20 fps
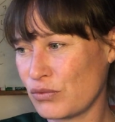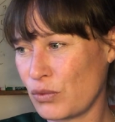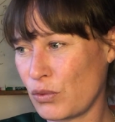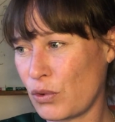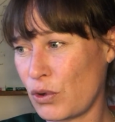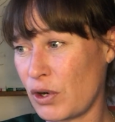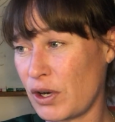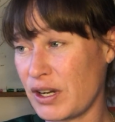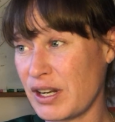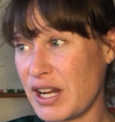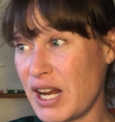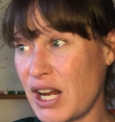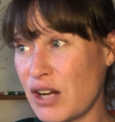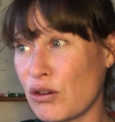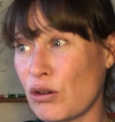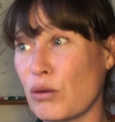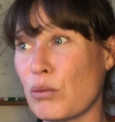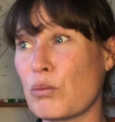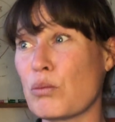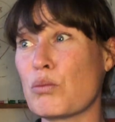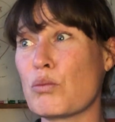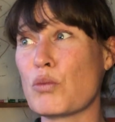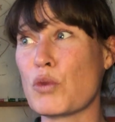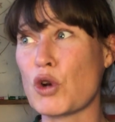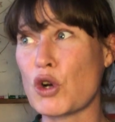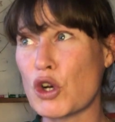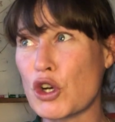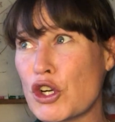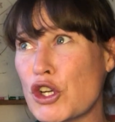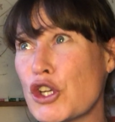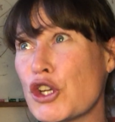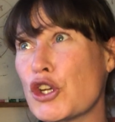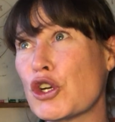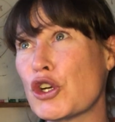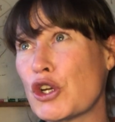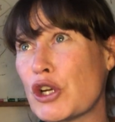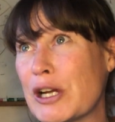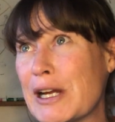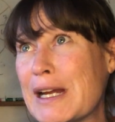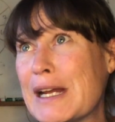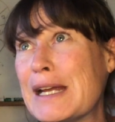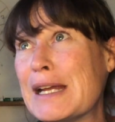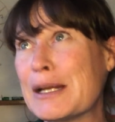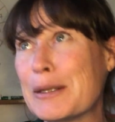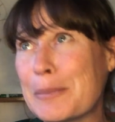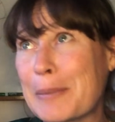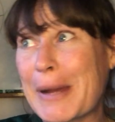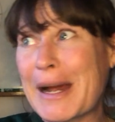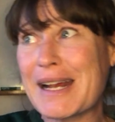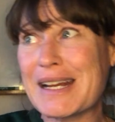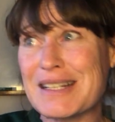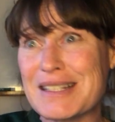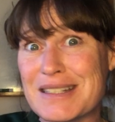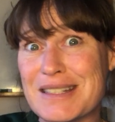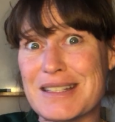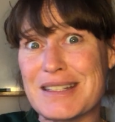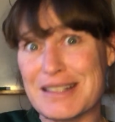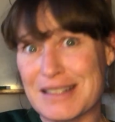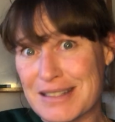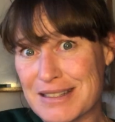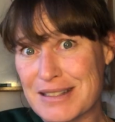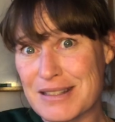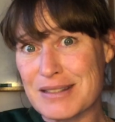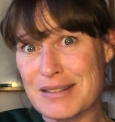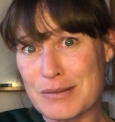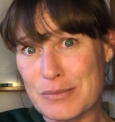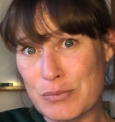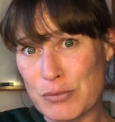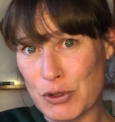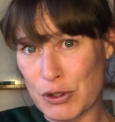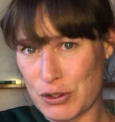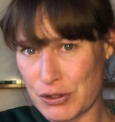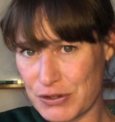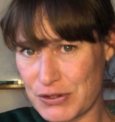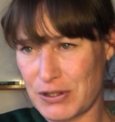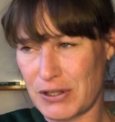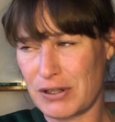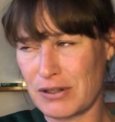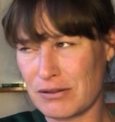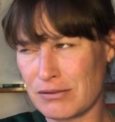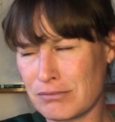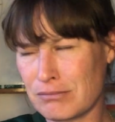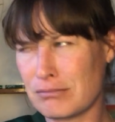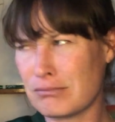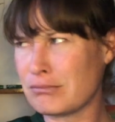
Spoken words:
or a natal Mercury in Pisces person,